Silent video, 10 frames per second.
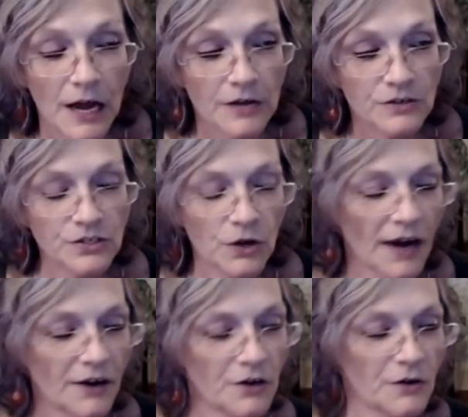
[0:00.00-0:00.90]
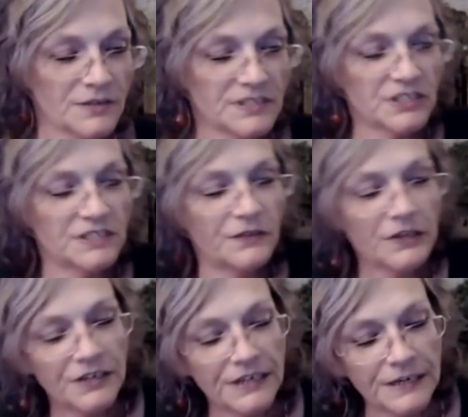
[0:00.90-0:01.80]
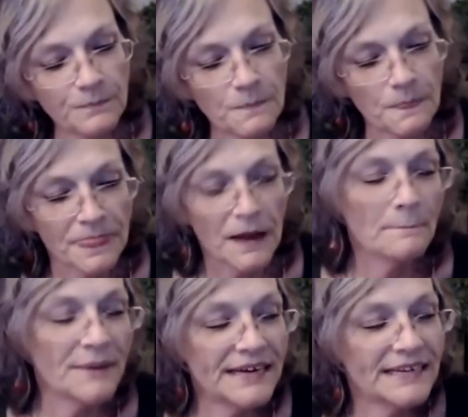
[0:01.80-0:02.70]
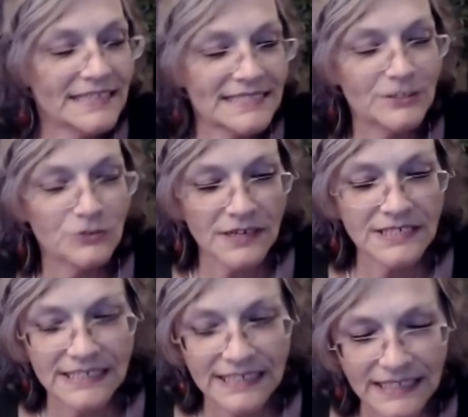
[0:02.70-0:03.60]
So I don't know. It's just very, but it's interesting.